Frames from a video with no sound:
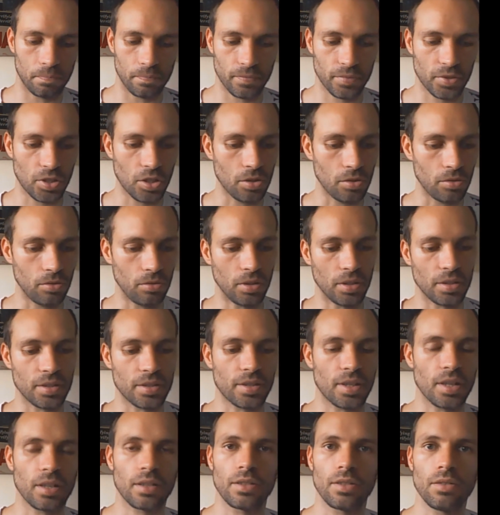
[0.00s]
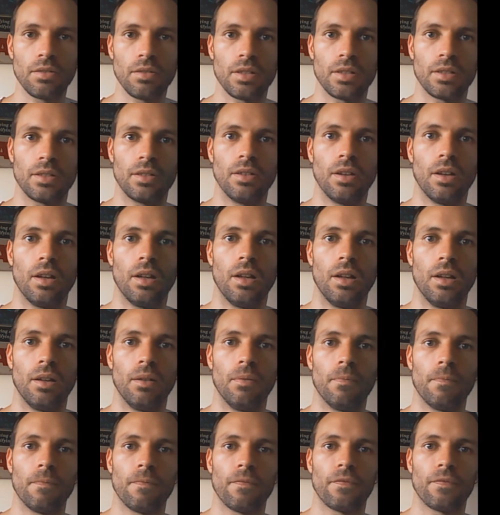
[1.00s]
so let's get to it. The
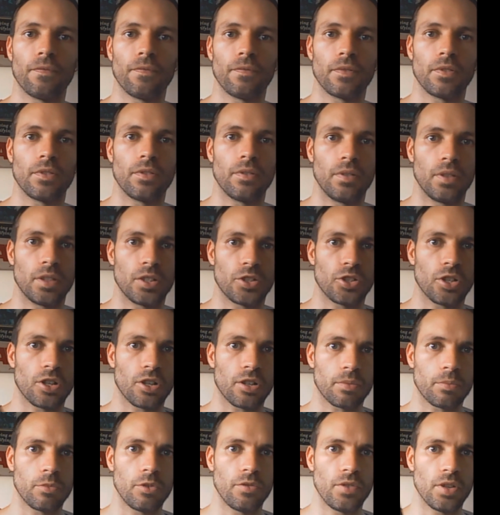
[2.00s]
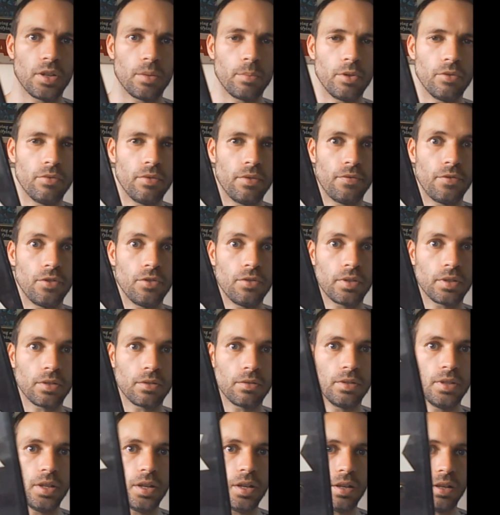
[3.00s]
shark movie I'll be reviewing
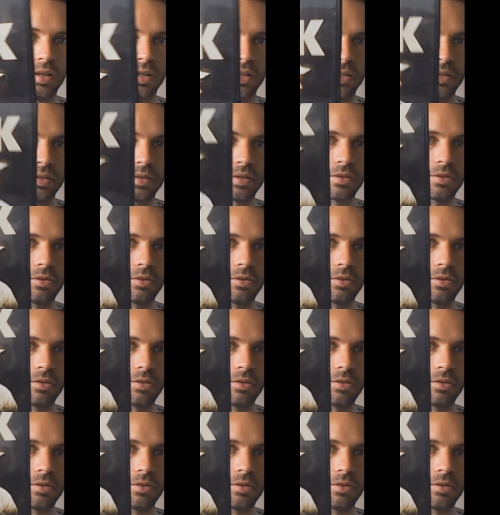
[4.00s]
today is